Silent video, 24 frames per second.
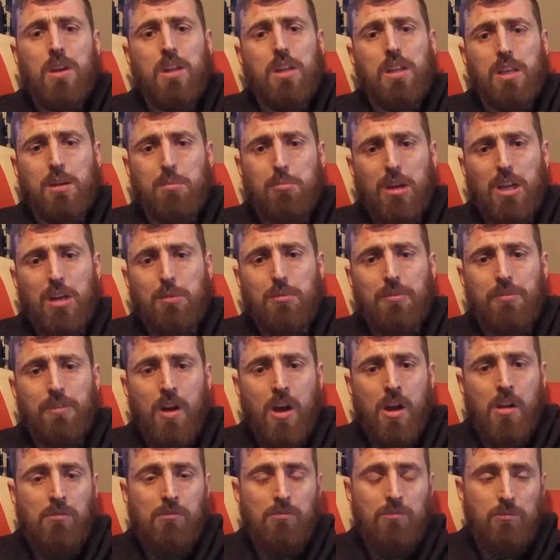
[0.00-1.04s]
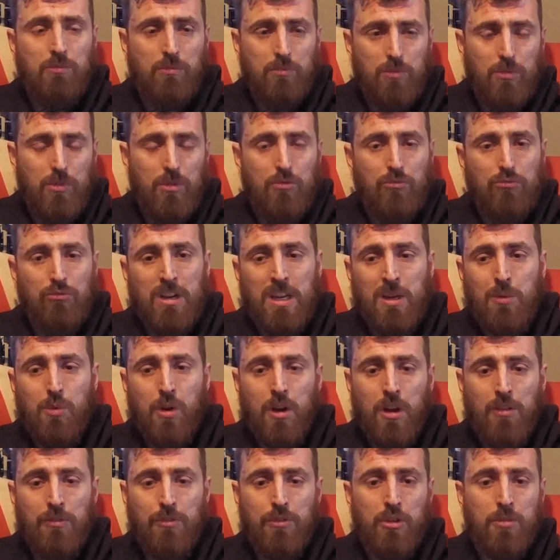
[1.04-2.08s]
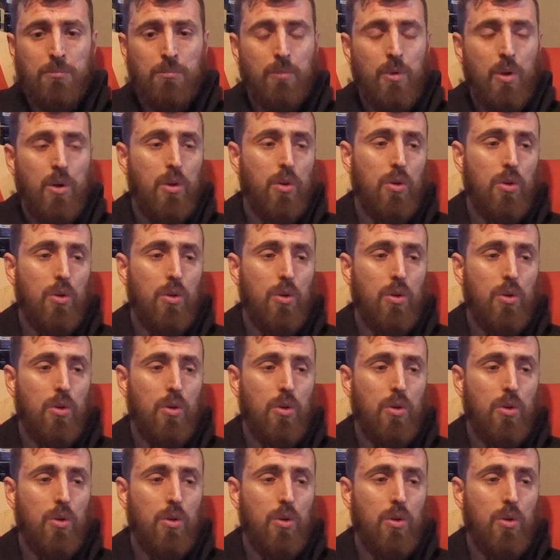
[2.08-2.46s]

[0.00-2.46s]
You can pick up a phone, ring one of them,